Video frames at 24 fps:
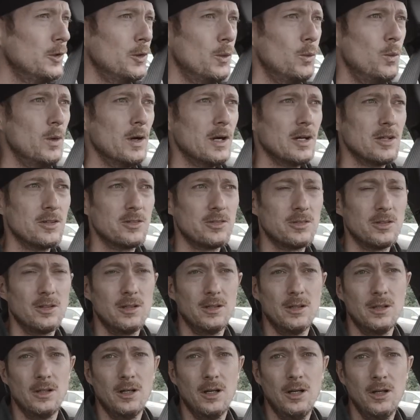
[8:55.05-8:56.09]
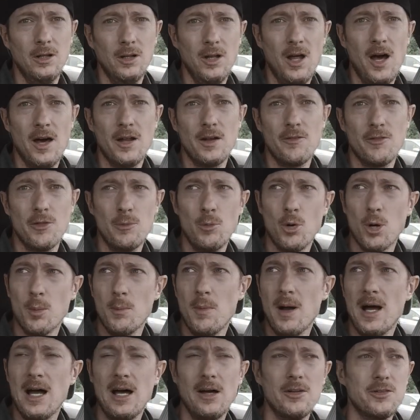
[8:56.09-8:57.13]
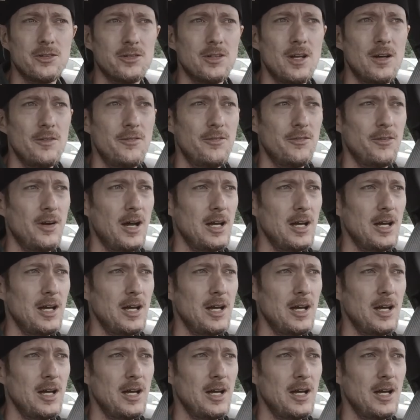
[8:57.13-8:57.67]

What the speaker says: whereas a lot of the more mild stuff